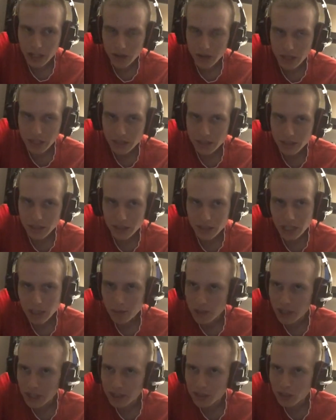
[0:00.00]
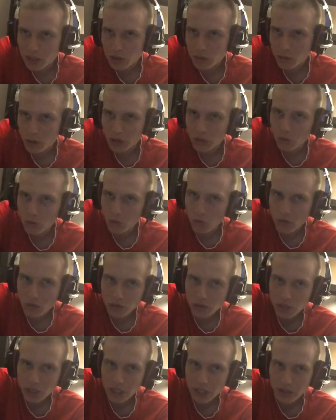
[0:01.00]
That's the team that just won the World
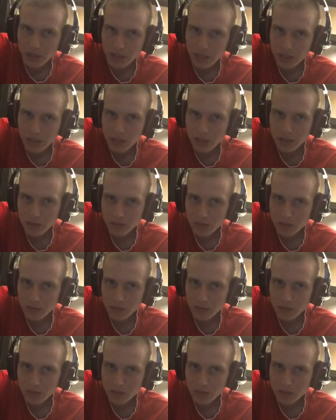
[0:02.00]
Series